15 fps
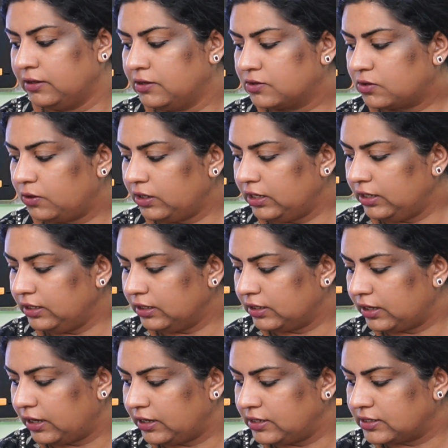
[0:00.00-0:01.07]
So, in
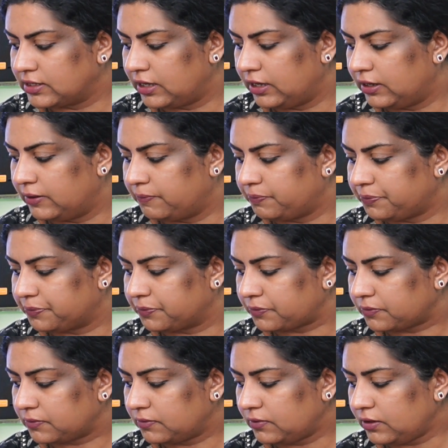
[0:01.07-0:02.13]
case
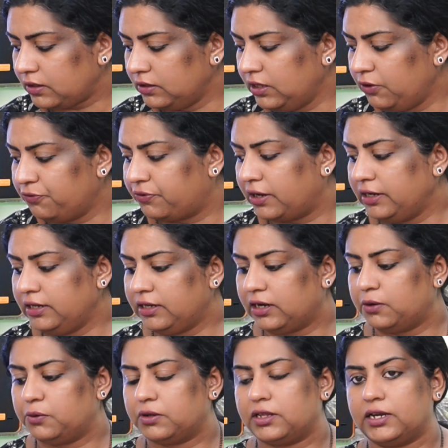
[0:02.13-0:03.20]
they find
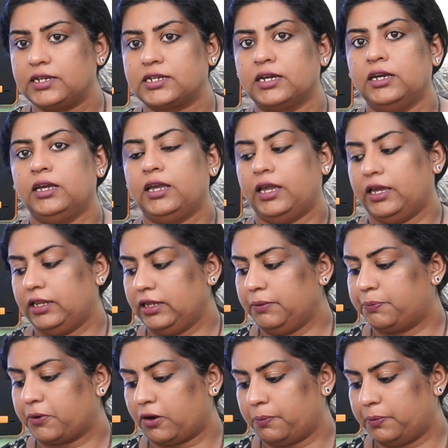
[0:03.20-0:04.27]
out that any
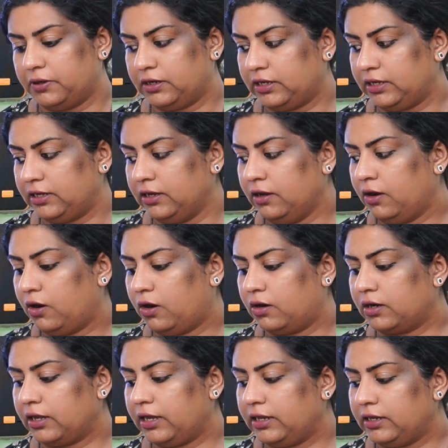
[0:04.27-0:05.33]
property
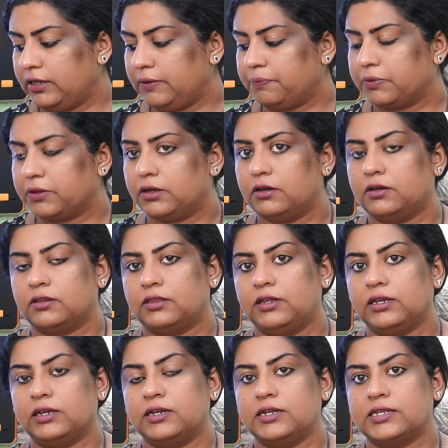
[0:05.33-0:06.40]
or any
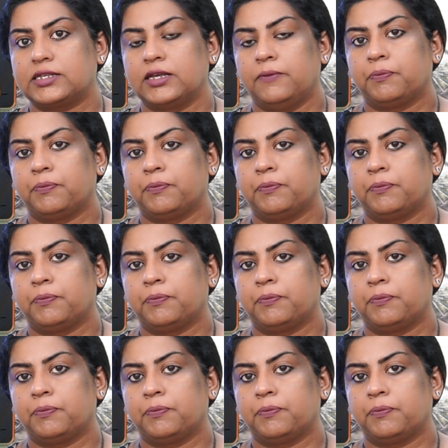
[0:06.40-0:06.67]
thing is